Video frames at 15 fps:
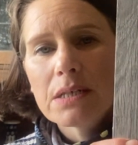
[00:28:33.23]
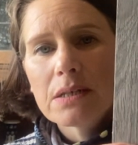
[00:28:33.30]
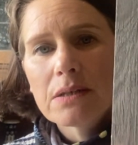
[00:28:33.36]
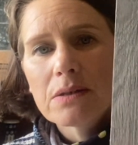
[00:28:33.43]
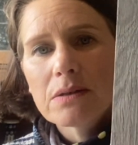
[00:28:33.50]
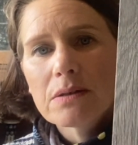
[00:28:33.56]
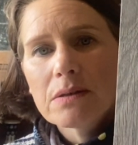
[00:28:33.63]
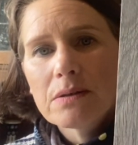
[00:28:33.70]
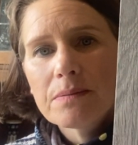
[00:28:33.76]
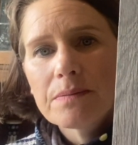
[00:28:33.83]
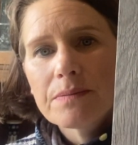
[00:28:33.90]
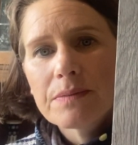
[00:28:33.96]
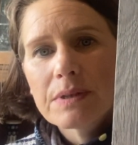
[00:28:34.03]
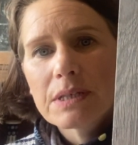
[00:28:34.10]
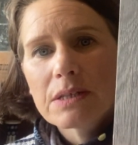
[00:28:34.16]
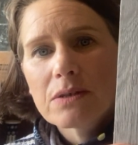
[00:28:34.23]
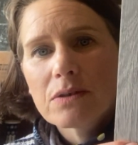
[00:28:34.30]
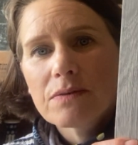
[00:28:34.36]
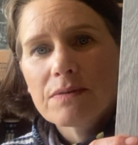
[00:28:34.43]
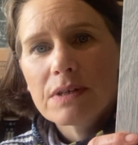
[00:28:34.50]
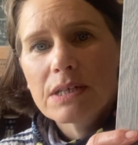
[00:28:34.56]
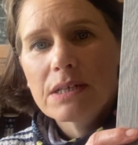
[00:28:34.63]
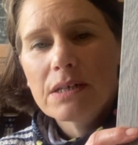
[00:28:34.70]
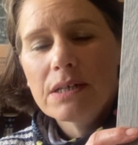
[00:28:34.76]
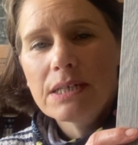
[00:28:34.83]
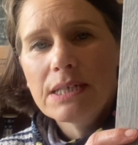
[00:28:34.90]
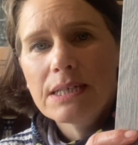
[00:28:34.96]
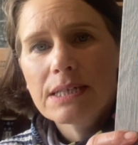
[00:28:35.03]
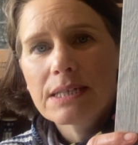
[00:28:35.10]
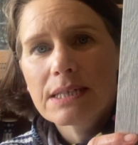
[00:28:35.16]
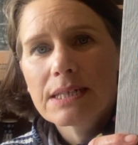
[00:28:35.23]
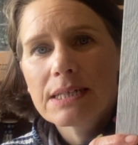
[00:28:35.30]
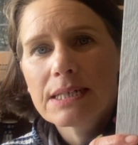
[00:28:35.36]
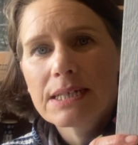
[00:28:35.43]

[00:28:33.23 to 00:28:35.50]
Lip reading: And I thought, oh, that'll look very nice.